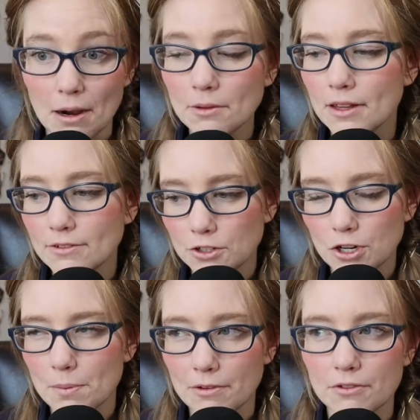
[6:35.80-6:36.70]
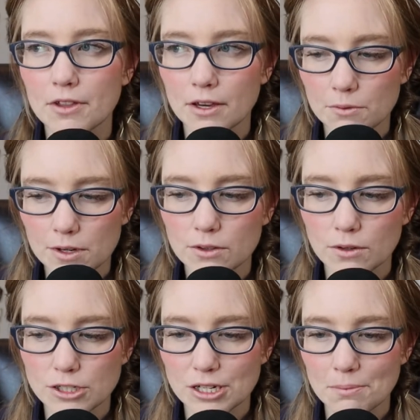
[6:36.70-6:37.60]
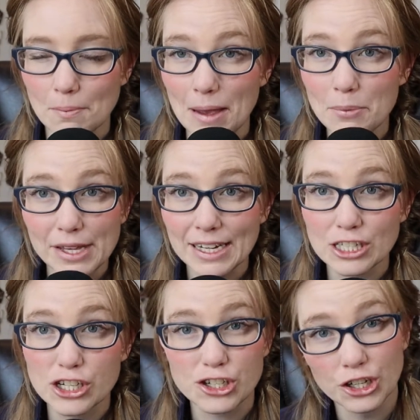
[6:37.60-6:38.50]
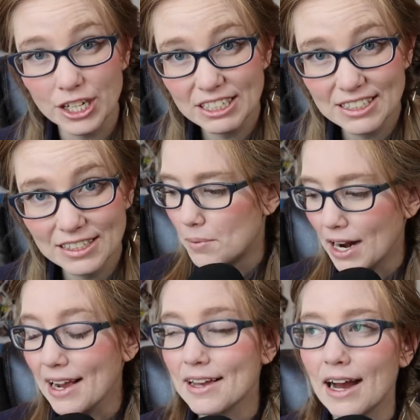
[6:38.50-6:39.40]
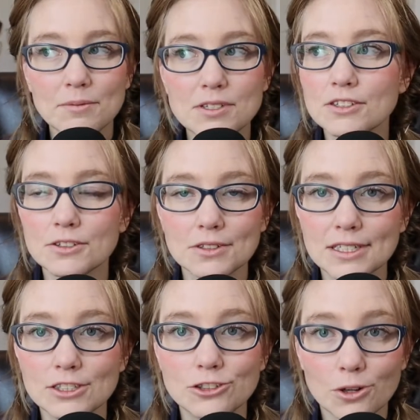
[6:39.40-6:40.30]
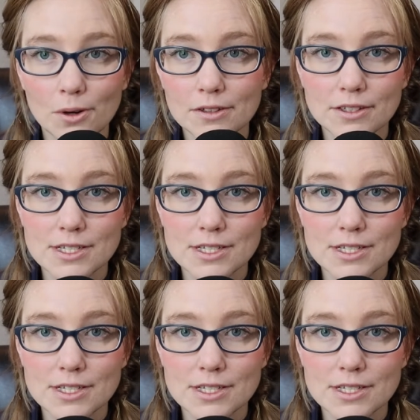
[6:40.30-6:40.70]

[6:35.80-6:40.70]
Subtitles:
I would love to drop everything and read Lord Jim. Maybe I should, but I absolutely adored The